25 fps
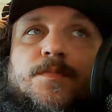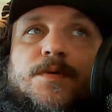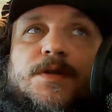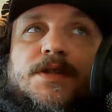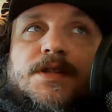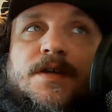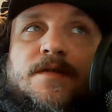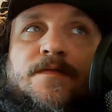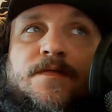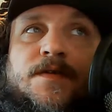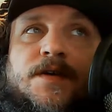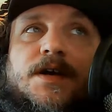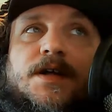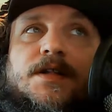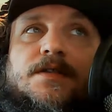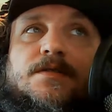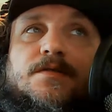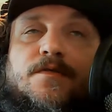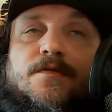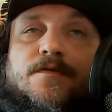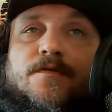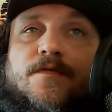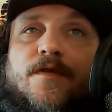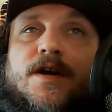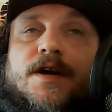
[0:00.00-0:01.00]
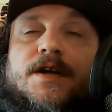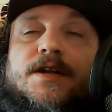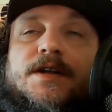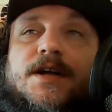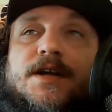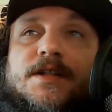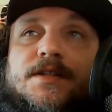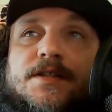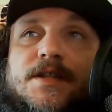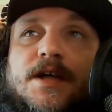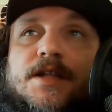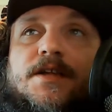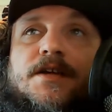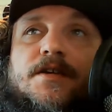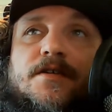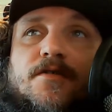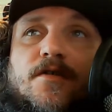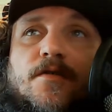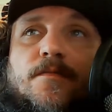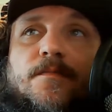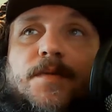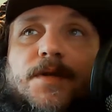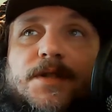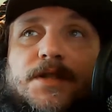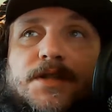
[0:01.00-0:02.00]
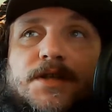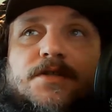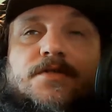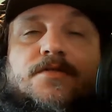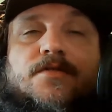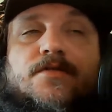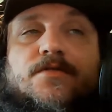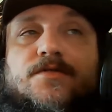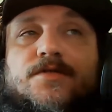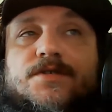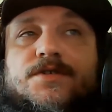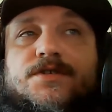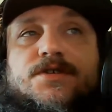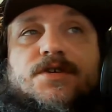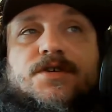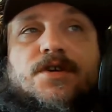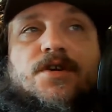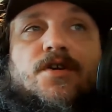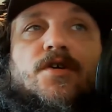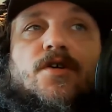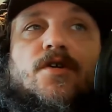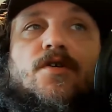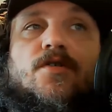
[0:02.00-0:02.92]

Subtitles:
difficult to find another competitors